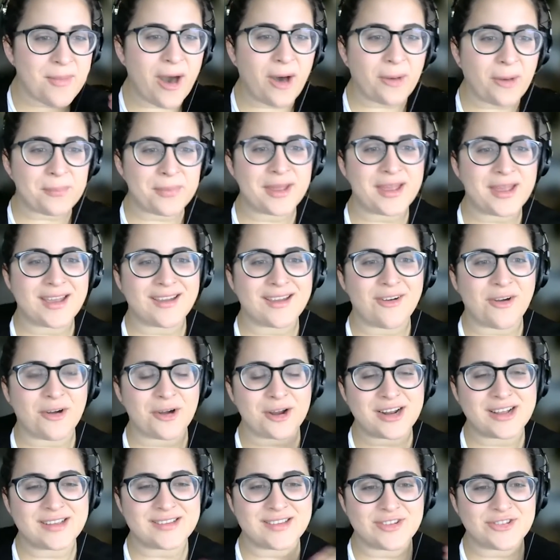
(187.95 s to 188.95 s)
helping
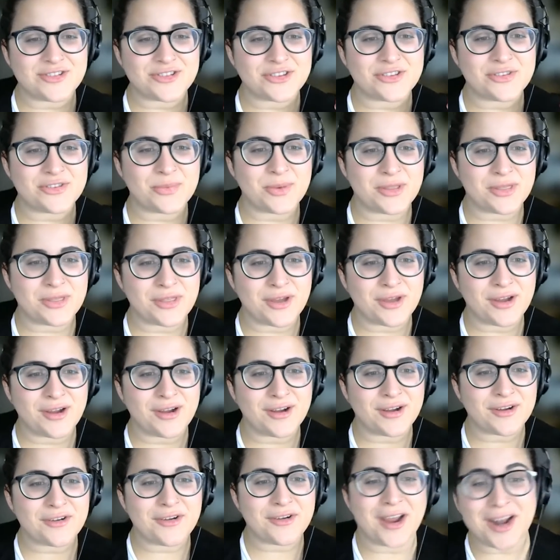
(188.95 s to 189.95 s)
organizations with
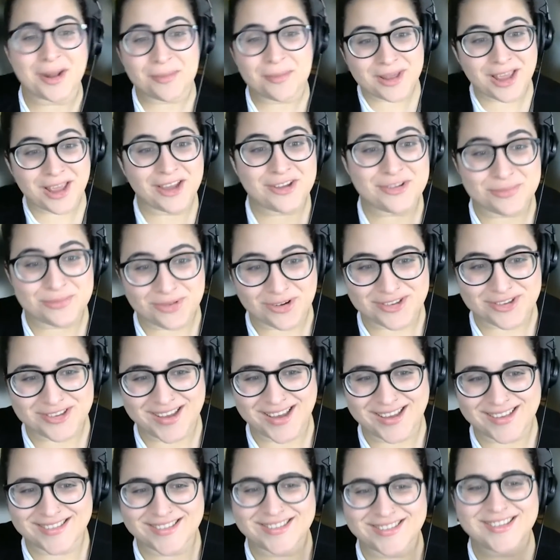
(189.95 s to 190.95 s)
their grant application
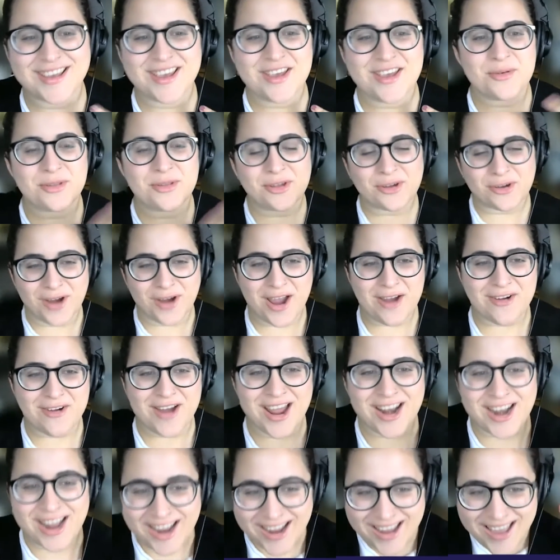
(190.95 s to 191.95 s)
process, their grant
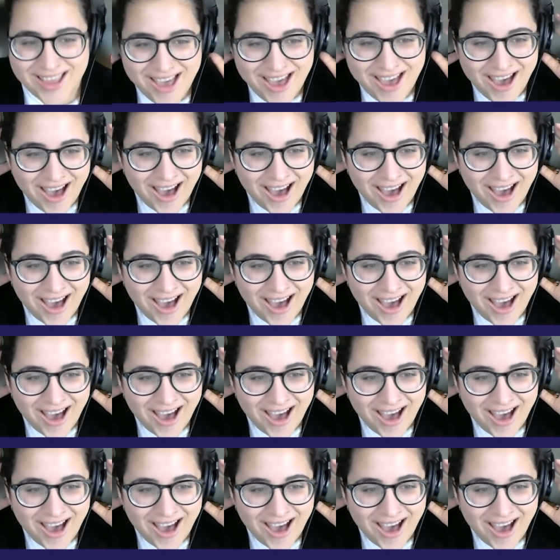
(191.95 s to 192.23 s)
writing.